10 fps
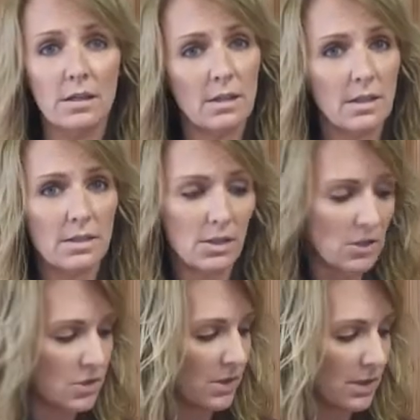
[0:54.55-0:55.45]
That's a
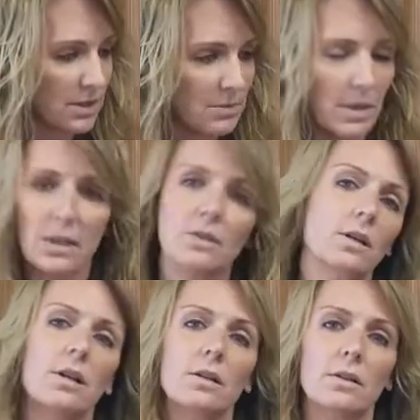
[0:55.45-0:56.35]
good trick to make your
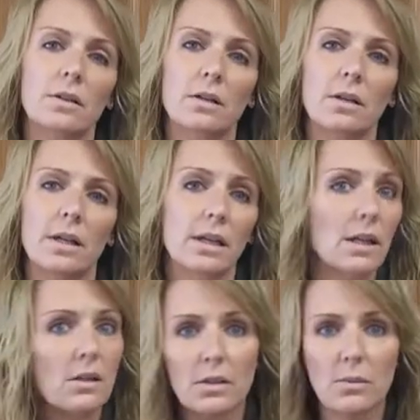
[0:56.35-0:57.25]
color any
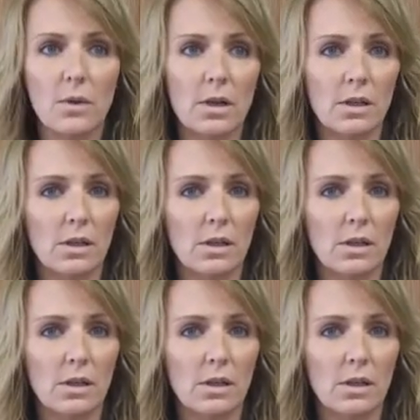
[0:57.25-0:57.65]
color you want.